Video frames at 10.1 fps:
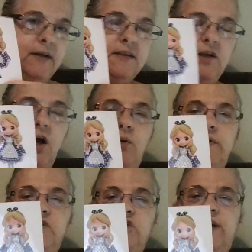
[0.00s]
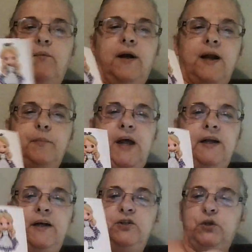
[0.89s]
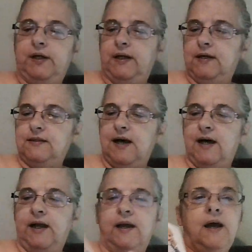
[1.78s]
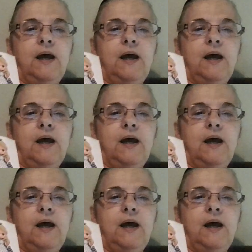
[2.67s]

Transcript: this all on one sheet. What I plan on doing is cutting